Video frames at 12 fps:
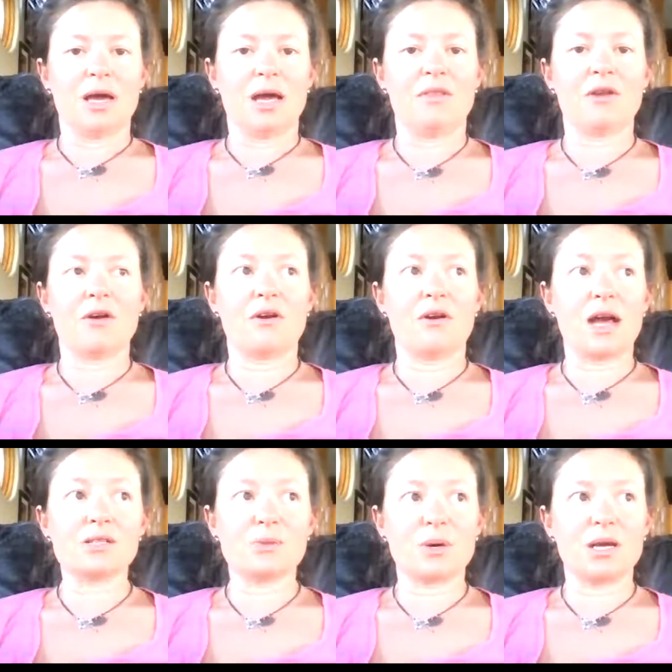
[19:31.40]
And then our
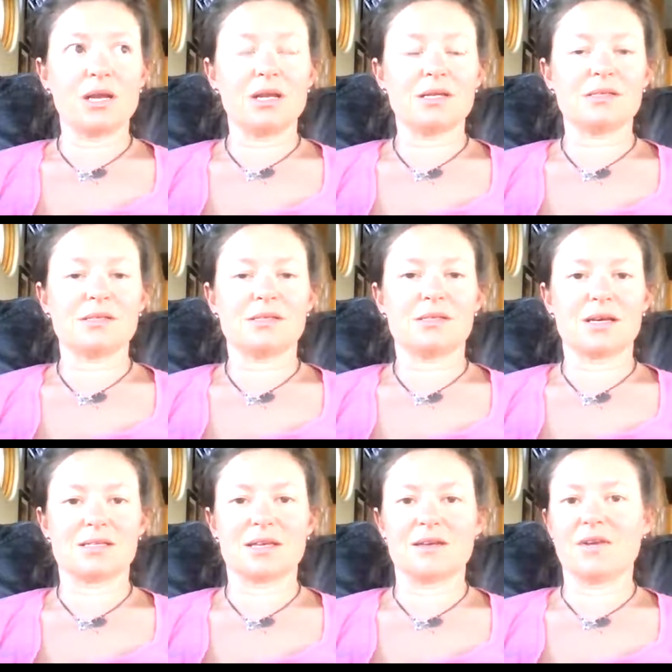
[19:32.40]
next one is
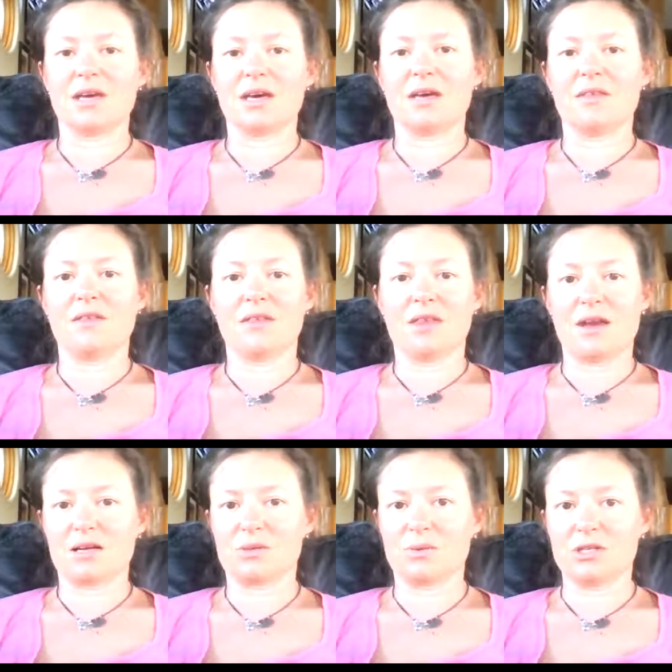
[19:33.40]
Thanksgiving, and then the
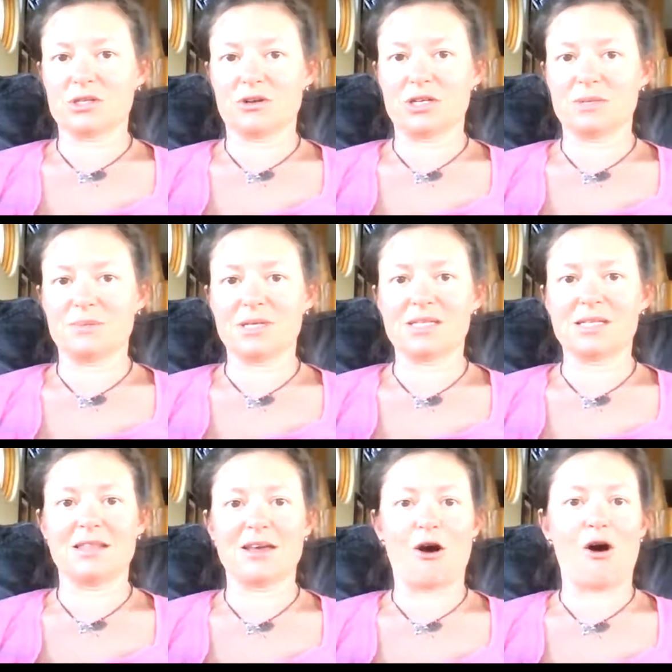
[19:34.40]
next one is Christmas,
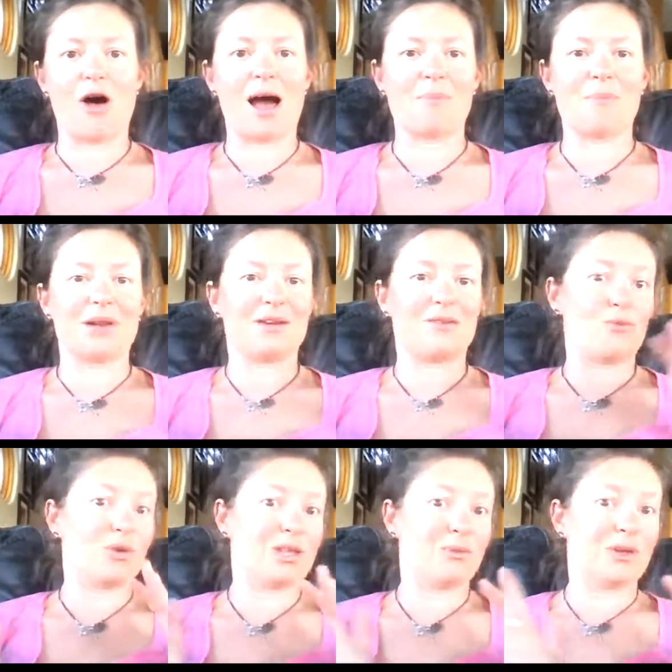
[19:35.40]
and they all happen
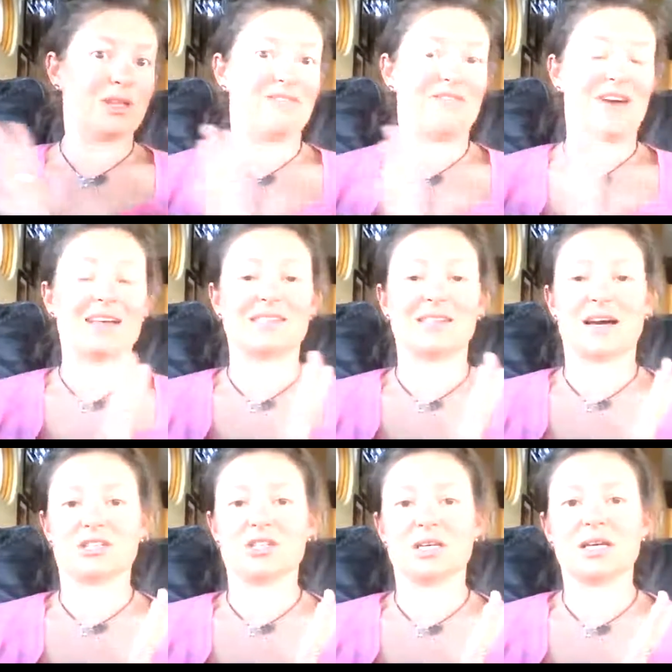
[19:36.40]
really, really fast,
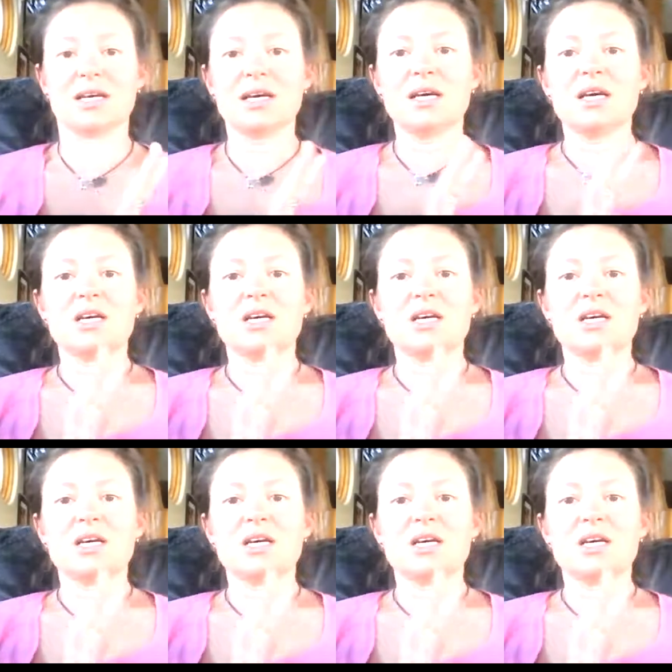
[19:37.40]
actually.